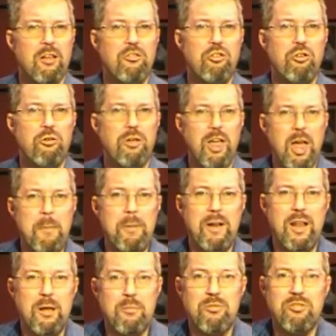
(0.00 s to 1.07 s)
to keep
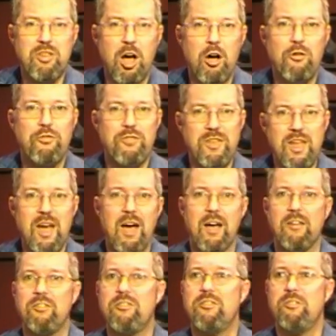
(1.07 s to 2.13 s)
it himself,
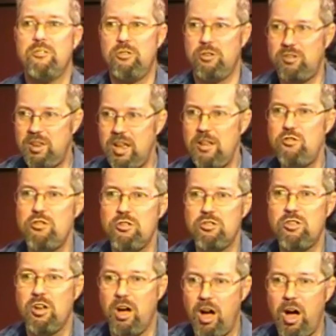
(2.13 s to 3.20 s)
yes. To teach
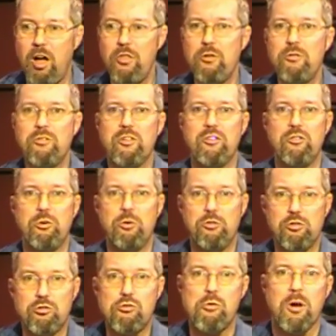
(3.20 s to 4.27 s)
it to others and to
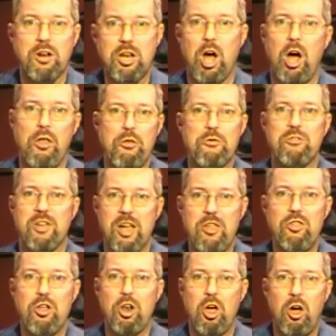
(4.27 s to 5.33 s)
instruct others
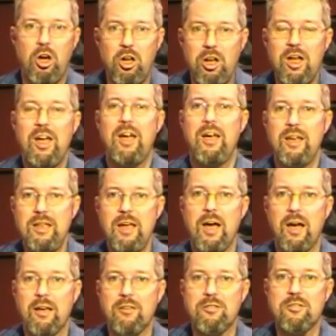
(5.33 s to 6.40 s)
in the law,
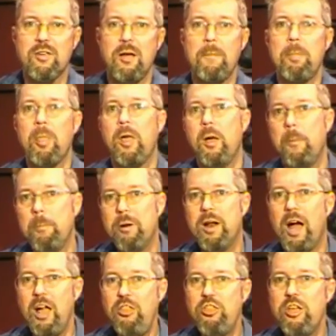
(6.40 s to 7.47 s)
yes. But
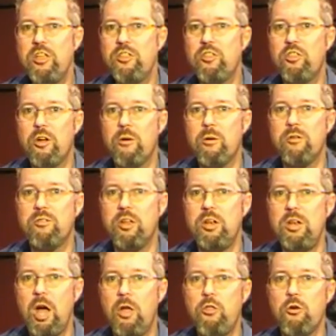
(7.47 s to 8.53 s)
I think that there is
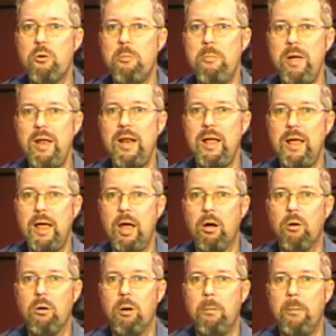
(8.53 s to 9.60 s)
another meaning
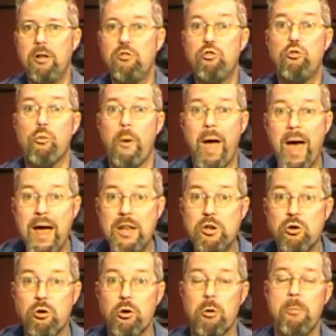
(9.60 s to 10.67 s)
here, a much
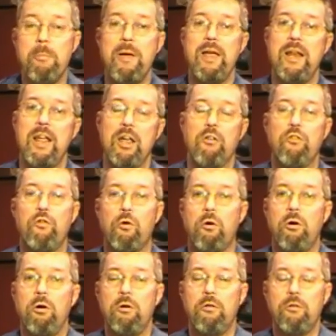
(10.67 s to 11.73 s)
grander meaning
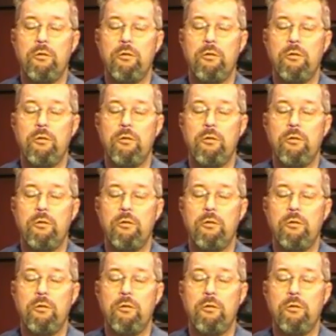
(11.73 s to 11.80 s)
for